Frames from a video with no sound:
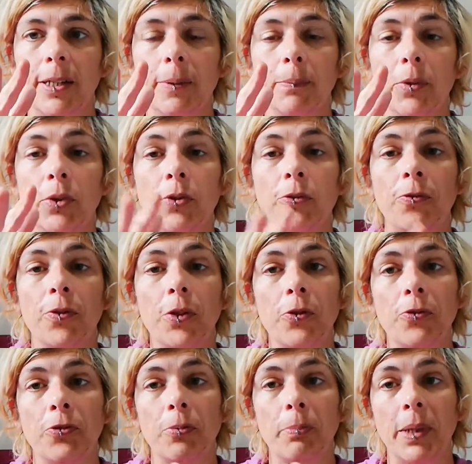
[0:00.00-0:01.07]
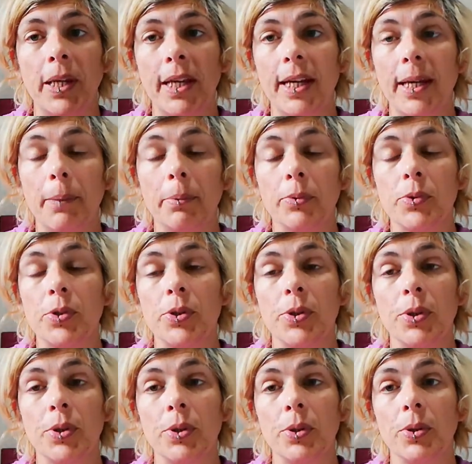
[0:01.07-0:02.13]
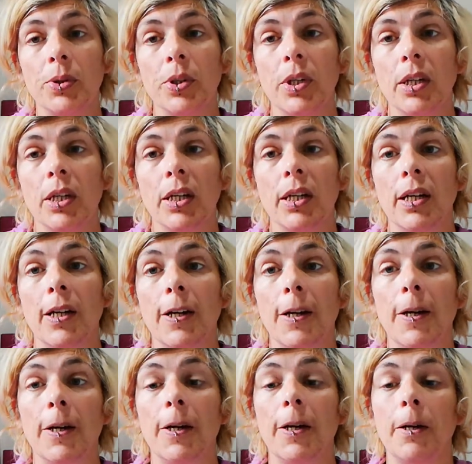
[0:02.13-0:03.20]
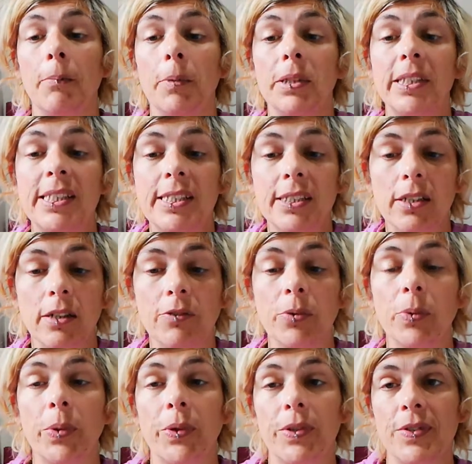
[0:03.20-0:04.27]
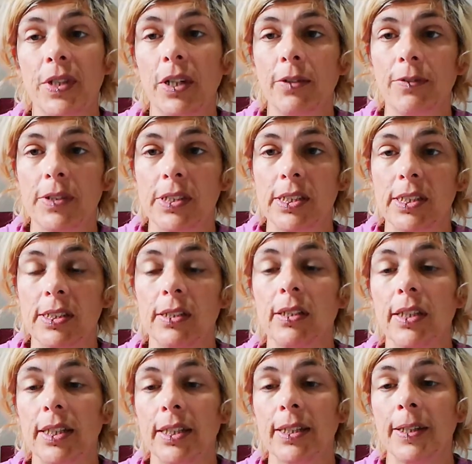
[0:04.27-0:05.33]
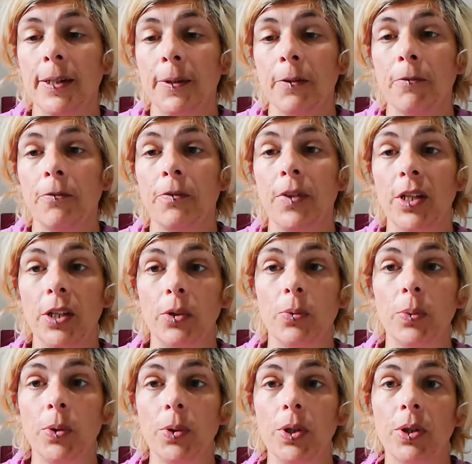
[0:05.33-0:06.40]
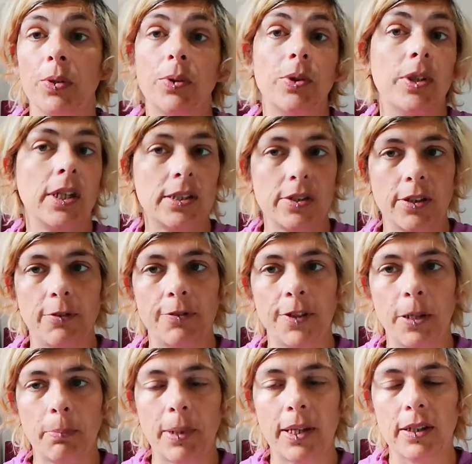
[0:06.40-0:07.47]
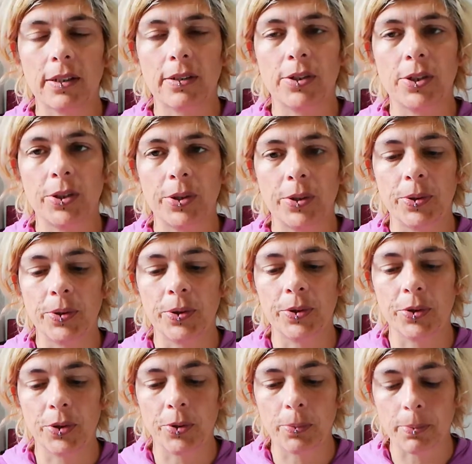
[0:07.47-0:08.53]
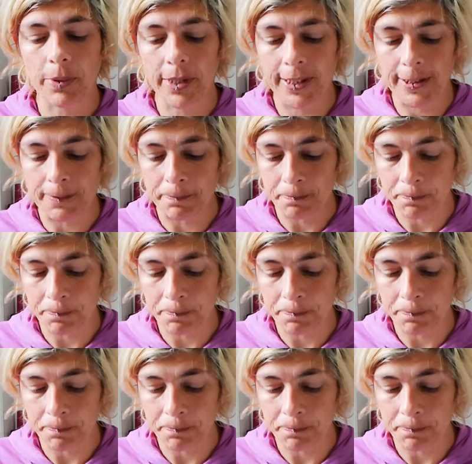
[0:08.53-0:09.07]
your foot from being able to discover what the surface is like that you're walking on, and so feedback to your brain.